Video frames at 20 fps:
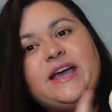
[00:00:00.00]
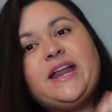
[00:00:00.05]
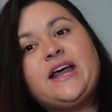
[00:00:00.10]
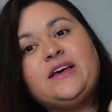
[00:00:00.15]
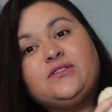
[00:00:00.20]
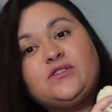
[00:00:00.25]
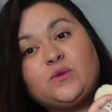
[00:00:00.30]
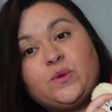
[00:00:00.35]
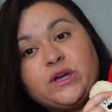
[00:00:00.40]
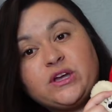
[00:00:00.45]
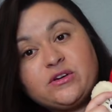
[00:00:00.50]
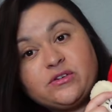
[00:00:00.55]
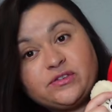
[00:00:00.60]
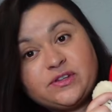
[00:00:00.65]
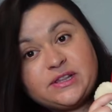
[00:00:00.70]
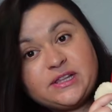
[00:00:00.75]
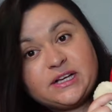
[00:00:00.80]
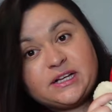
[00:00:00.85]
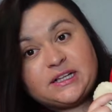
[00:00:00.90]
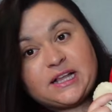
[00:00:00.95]
It has squeakers
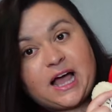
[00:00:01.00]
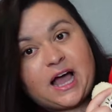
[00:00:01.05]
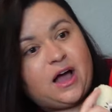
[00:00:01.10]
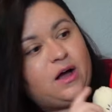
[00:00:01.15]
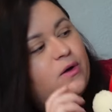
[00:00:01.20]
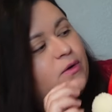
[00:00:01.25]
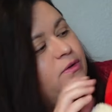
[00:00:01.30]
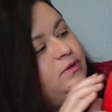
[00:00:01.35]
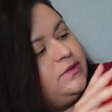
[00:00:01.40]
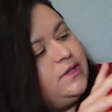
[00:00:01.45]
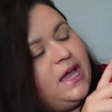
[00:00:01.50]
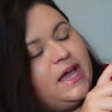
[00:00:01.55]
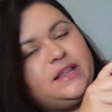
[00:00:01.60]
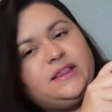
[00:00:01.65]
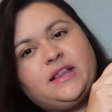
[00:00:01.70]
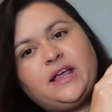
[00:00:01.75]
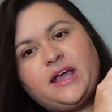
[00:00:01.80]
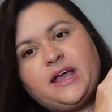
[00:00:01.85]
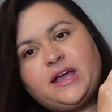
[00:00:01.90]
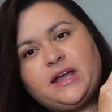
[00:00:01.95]
in the clouds and
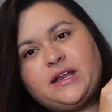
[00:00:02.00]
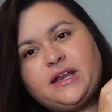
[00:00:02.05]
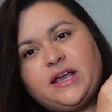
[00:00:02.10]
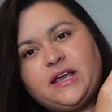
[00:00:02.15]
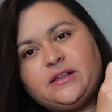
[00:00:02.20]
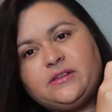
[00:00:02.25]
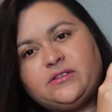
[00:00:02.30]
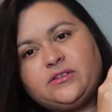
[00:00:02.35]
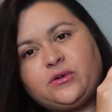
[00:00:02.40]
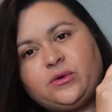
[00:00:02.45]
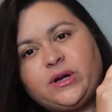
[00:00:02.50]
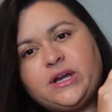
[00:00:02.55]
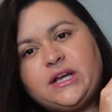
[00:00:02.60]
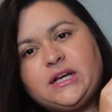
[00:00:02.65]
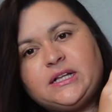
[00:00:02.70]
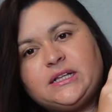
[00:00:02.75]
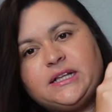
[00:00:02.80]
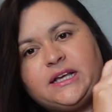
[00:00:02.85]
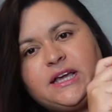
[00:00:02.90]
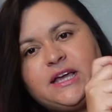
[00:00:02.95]
then it's
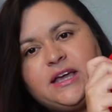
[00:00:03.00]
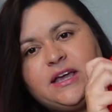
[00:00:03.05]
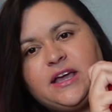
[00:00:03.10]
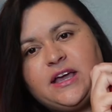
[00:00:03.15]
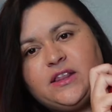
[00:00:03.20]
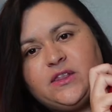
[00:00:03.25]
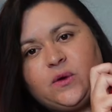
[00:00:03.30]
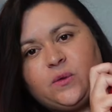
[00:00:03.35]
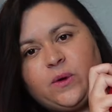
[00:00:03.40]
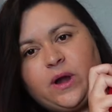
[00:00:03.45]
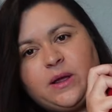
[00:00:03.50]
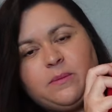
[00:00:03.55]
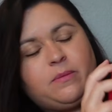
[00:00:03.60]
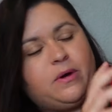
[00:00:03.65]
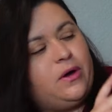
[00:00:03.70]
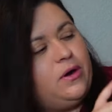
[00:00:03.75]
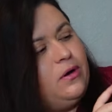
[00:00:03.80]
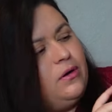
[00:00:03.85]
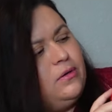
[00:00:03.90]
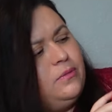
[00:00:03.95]
crinkly in the
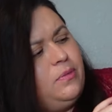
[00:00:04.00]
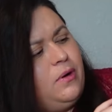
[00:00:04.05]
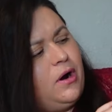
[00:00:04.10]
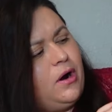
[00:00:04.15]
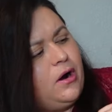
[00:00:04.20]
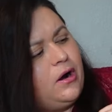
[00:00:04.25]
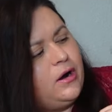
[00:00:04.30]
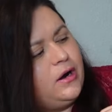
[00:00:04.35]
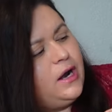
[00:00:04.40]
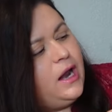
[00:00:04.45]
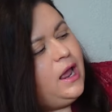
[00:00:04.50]
rainbow part.